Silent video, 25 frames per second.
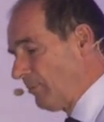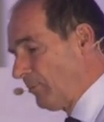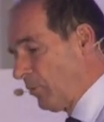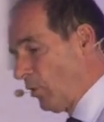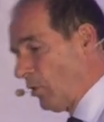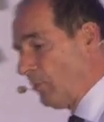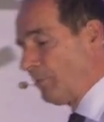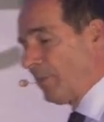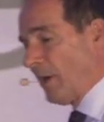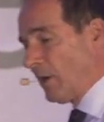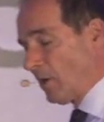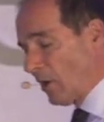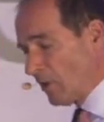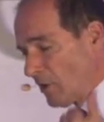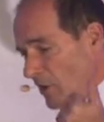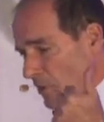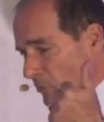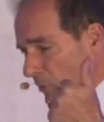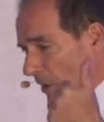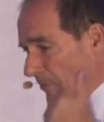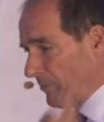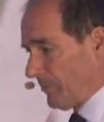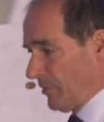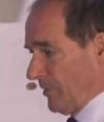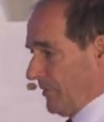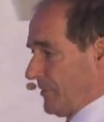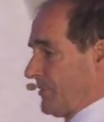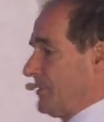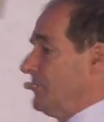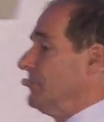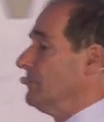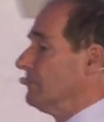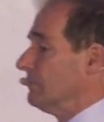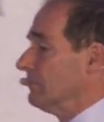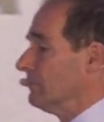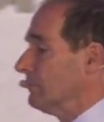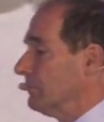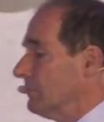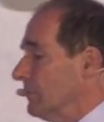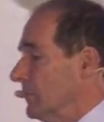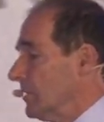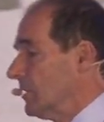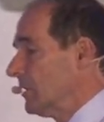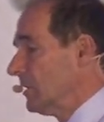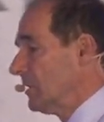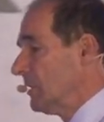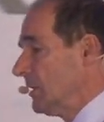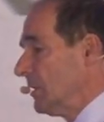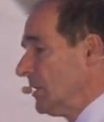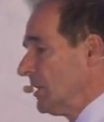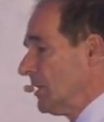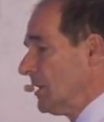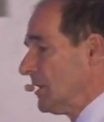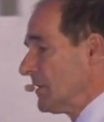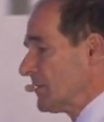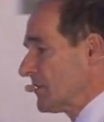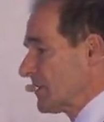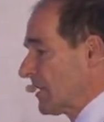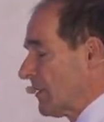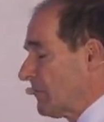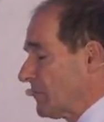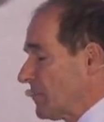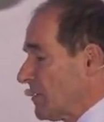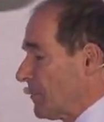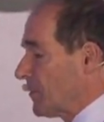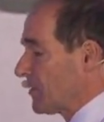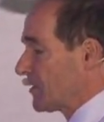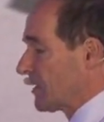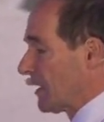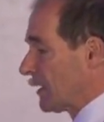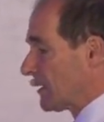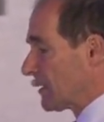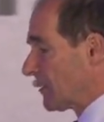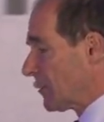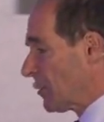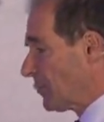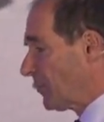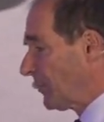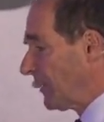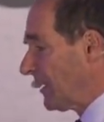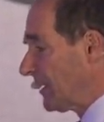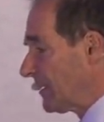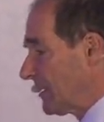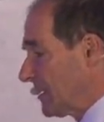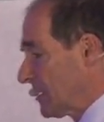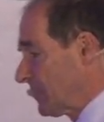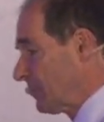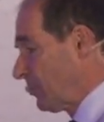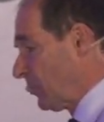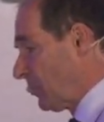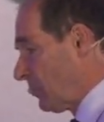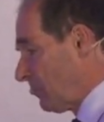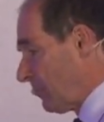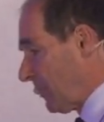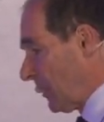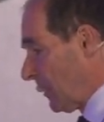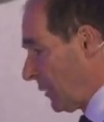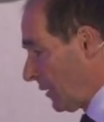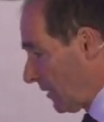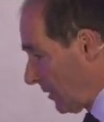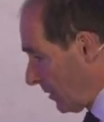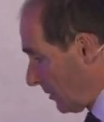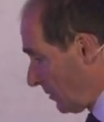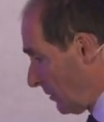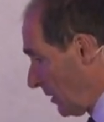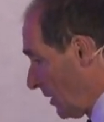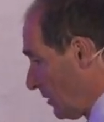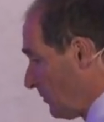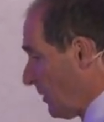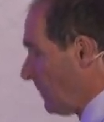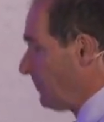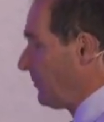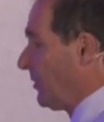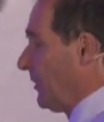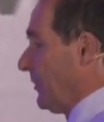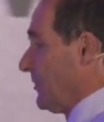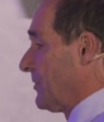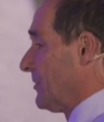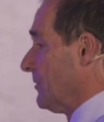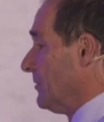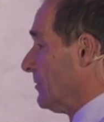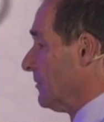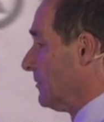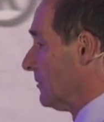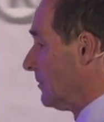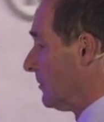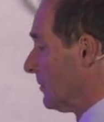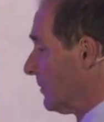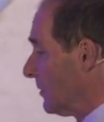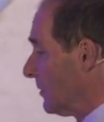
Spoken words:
are bought by only one person. 70% of the bread is bought by only one person.